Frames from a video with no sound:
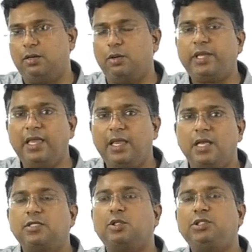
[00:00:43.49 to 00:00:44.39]
Okay,
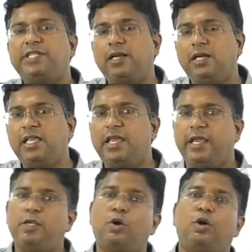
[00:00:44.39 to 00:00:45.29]
so generally,
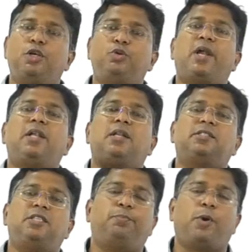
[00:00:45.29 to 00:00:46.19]
in order to address
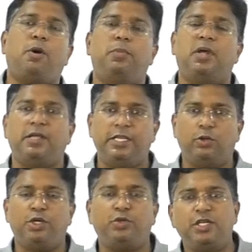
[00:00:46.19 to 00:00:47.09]
the problem, in
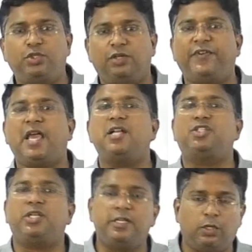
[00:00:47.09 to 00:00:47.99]
order to ensure
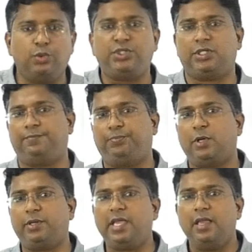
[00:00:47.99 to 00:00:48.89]
financial inclusion,
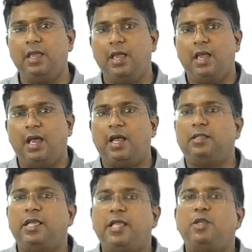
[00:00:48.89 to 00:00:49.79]
okay,
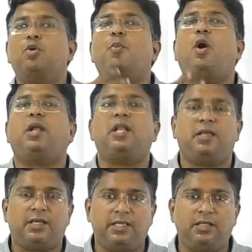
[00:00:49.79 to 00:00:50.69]
a new model
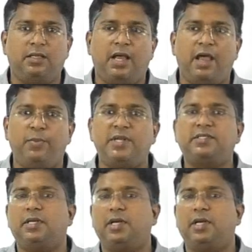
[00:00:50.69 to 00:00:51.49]
have been